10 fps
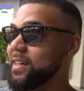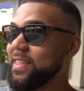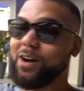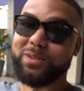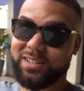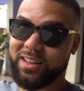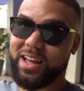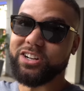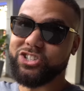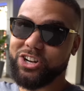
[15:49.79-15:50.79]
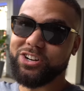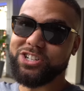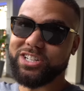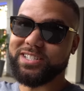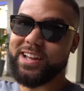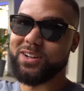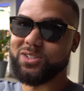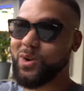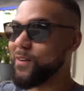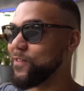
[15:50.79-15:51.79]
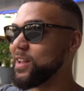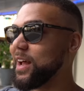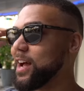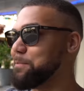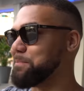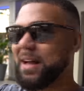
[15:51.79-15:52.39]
that was a lot of sugar just now, so I feel like I'm